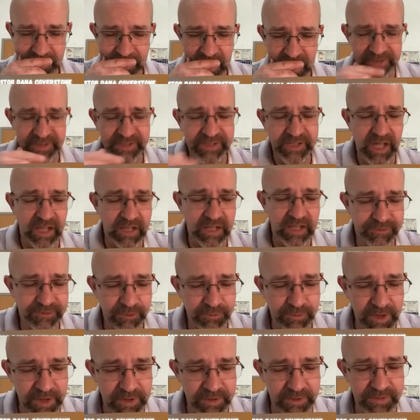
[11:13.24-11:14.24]
And the
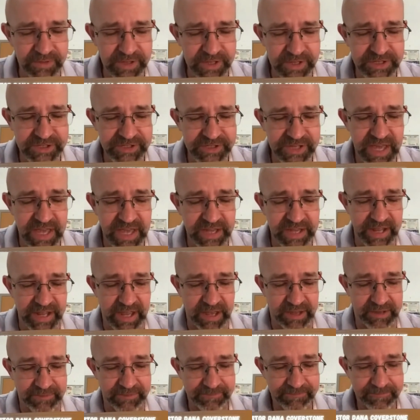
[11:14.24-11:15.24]
colorful runner then sat
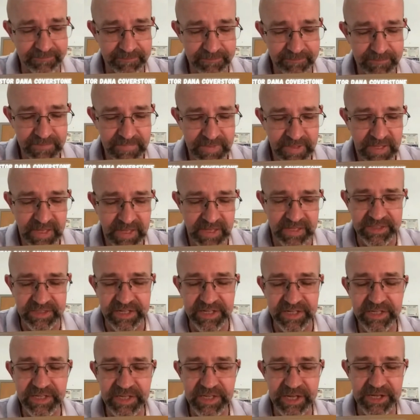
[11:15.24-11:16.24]
down. He
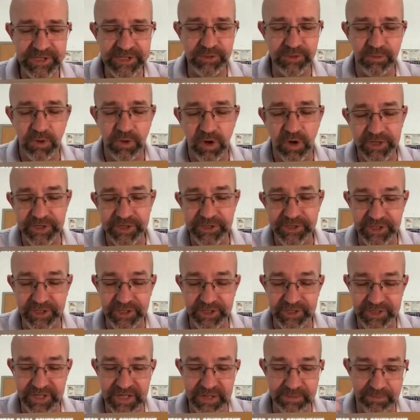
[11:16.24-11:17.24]
leaned against the wall and he took
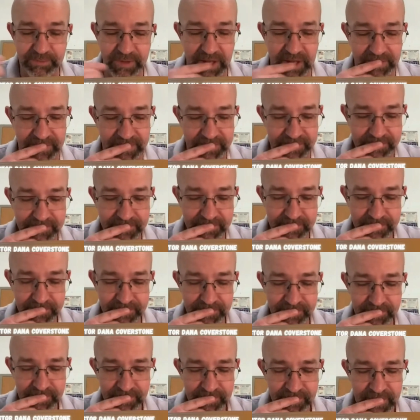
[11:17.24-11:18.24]
a deep breath.
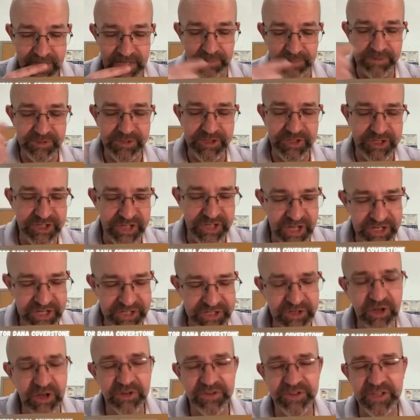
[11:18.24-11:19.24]
He was
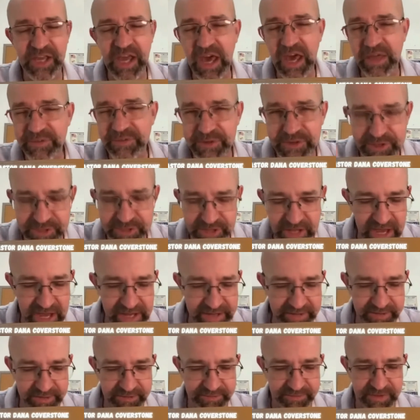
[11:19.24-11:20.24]
just on the other
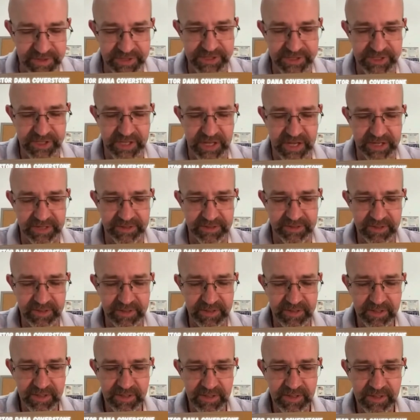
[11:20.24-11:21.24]
side of the finish line.
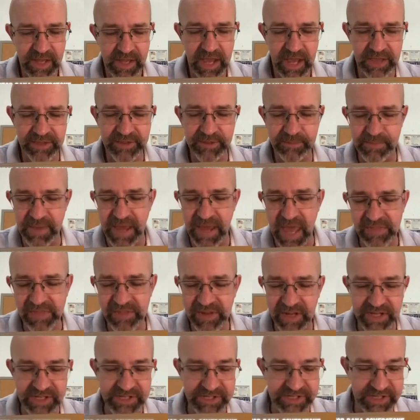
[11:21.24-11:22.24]
And the man
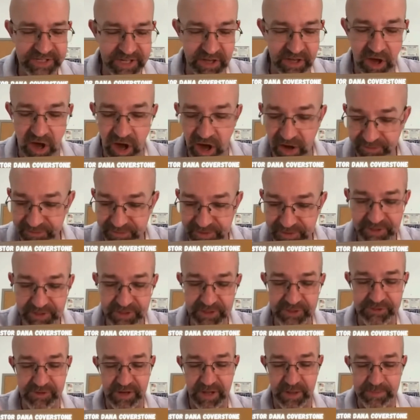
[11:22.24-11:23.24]
that I see often in
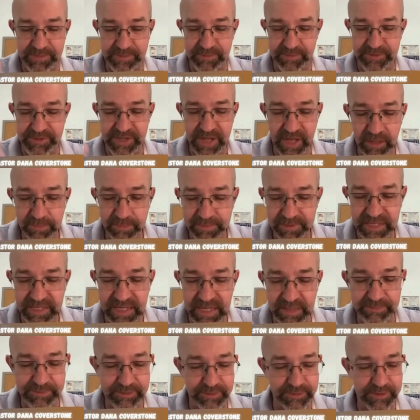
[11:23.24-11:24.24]
the dreams was helping
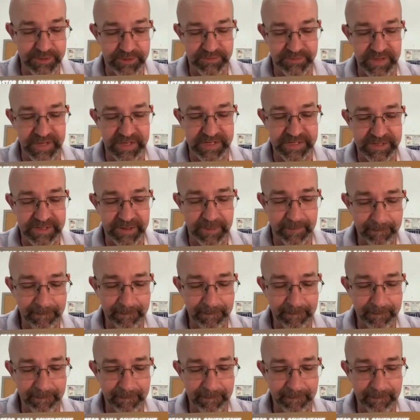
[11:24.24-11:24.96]
him to his feet.